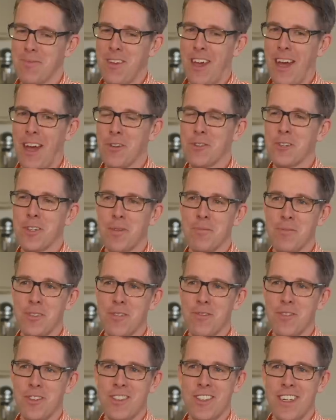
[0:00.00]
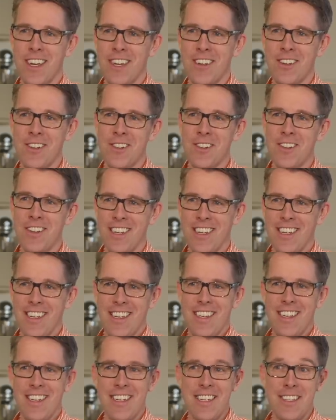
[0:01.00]
House comes up for sale,
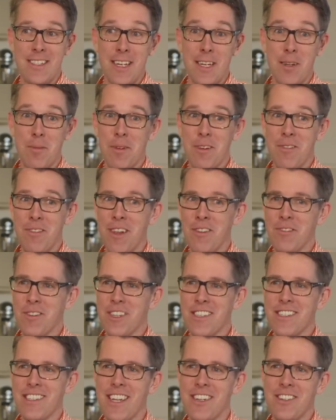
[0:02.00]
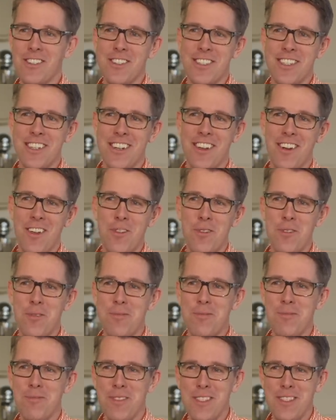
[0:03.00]
needs a little bit of love and attention. And I thought,
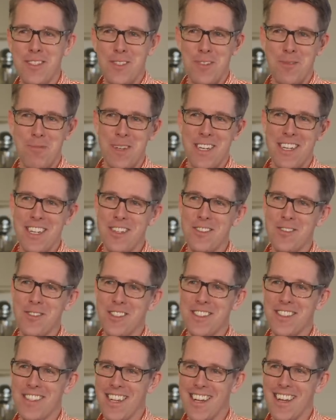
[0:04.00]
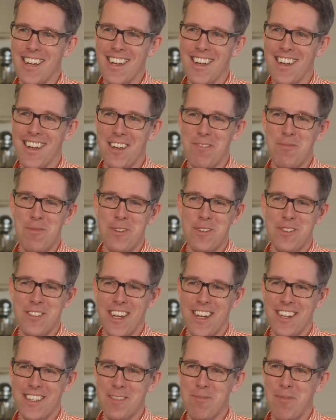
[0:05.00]
mm, this could be an interesting uh,
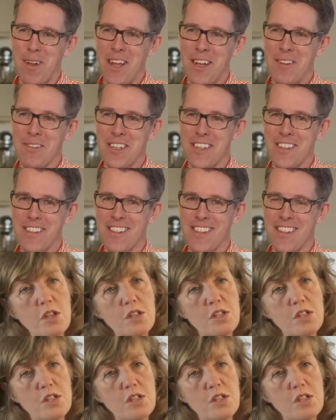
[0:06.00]
project to play with.